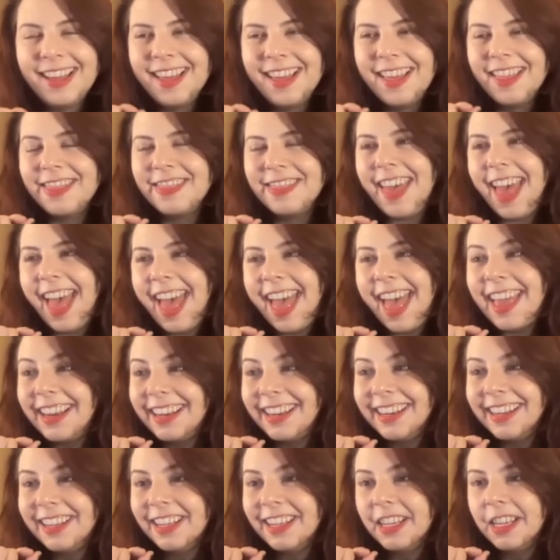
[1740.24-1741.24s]

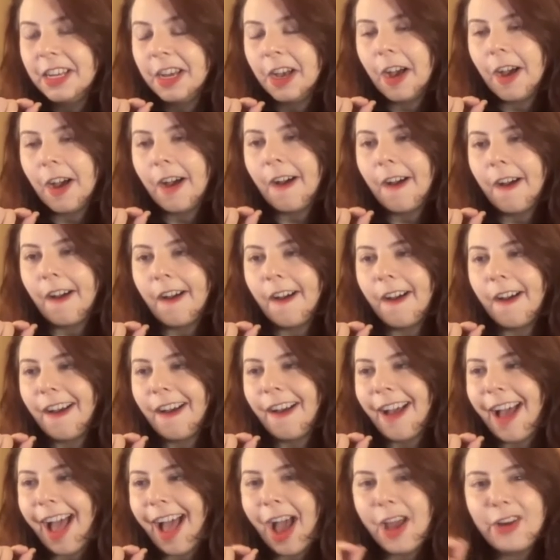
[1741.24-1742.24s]
then
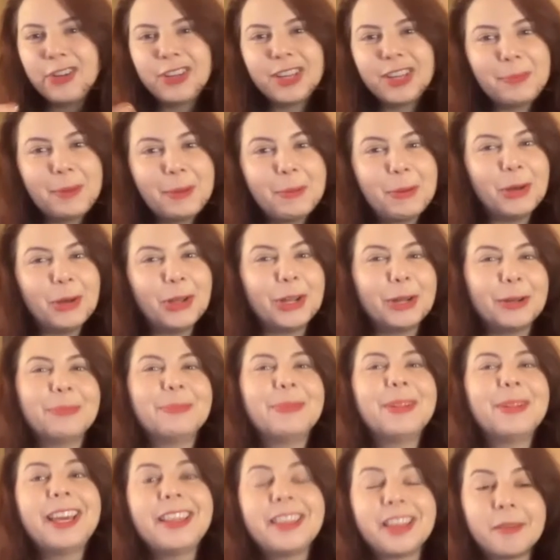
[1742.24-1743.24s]
how do you get people to
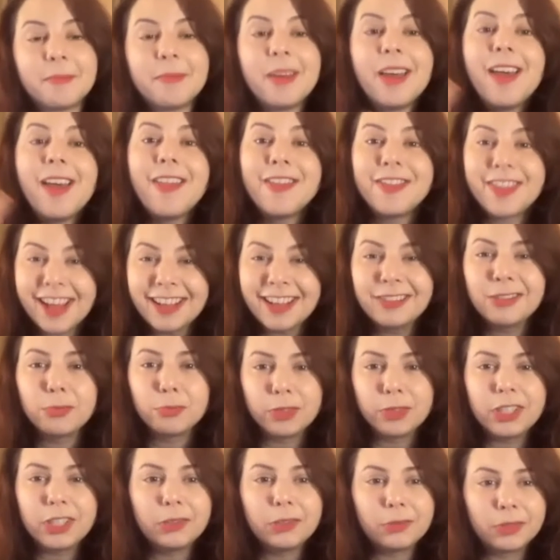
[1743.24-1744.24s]
play them? That's
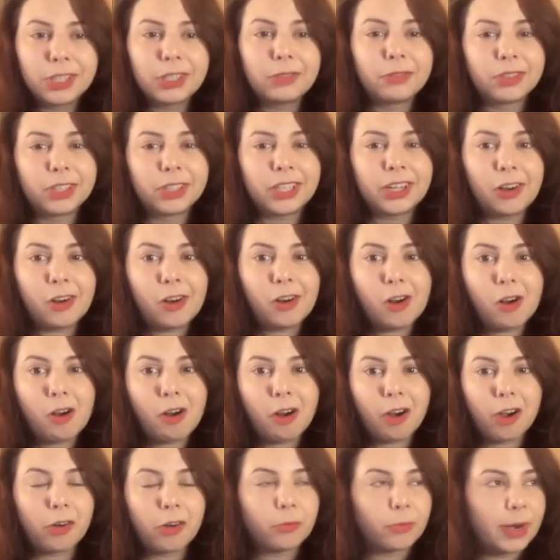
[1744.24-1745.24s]
really, really, really
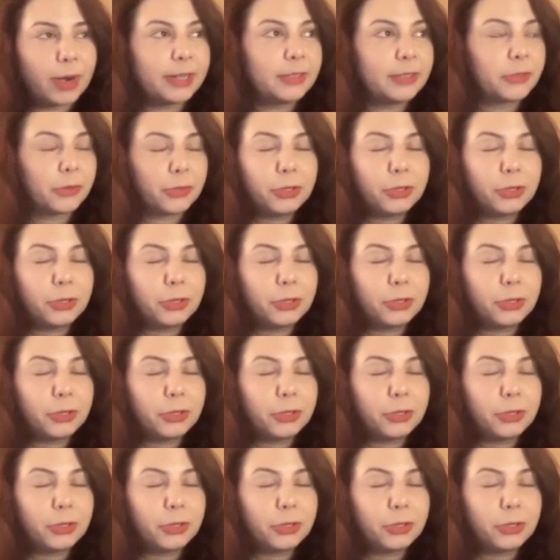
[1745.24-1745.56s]
hard, right? So